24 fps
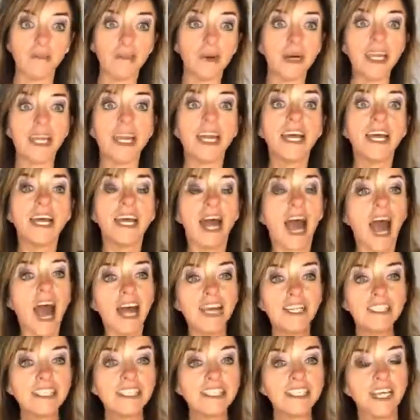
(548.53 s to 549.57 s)
But I
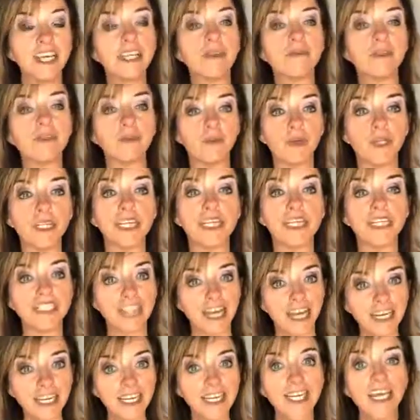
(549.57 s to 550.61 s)
just thought it was really
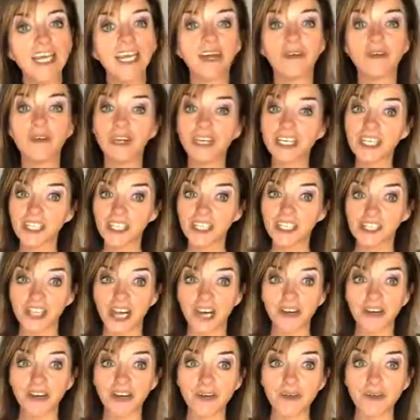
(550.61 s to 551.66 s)
exciting, and I wanted to
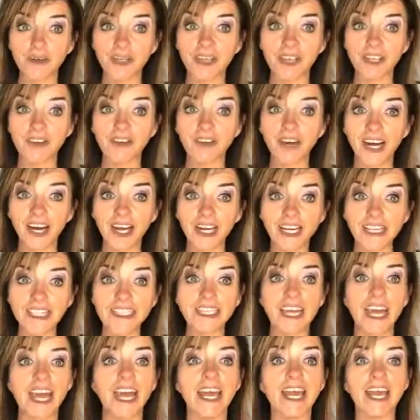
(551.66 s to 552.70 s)
share it with you
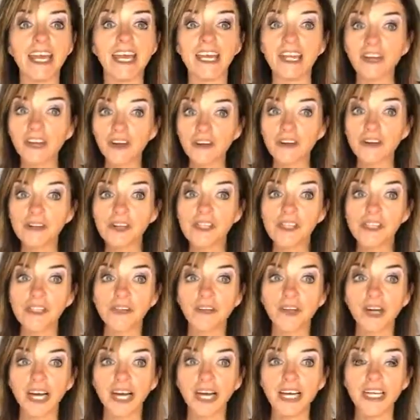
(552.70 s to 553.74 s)
guys and encourage you
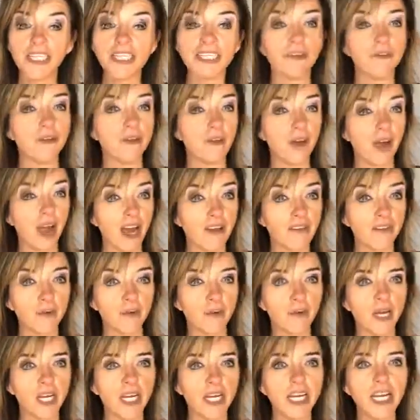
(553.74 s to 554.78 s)
guys, if you haven't
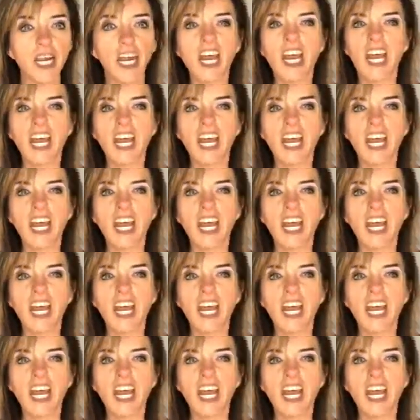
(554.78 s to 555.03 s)
read it,